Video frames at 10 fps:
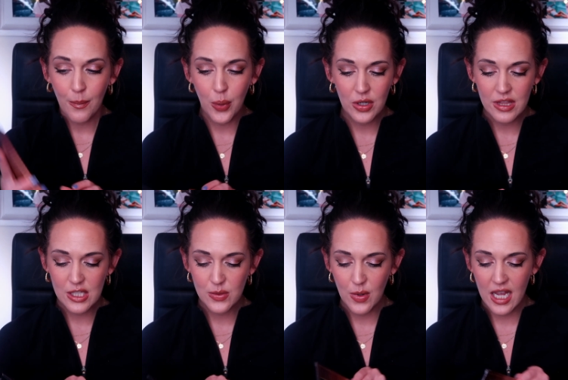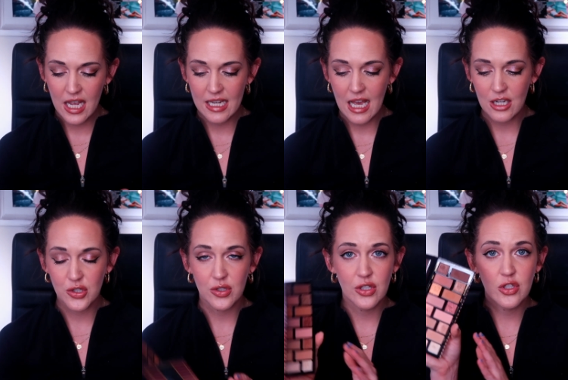Born This Way
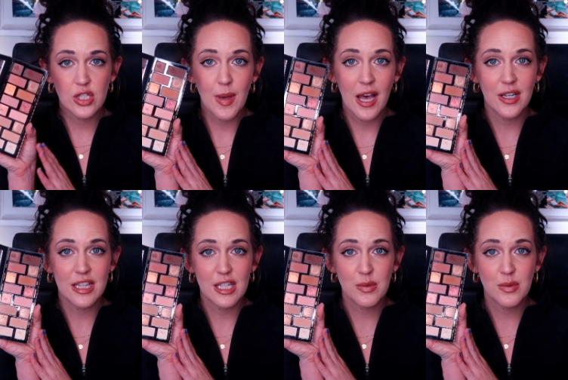Natural Nudes palette.